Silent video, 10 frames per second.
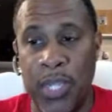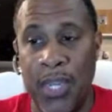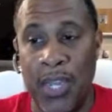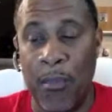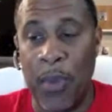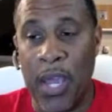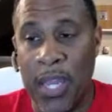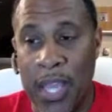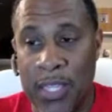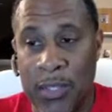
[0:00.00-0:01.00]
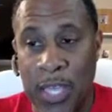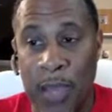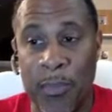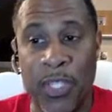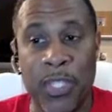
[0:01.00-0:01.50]
Now mine
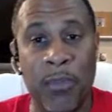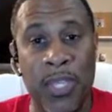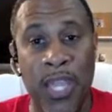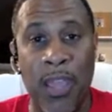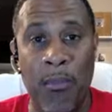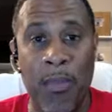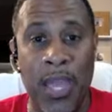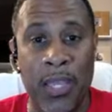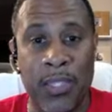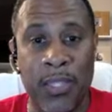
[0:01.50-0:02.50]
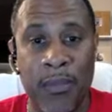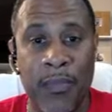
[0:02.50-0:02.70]
happens to be 8 megs.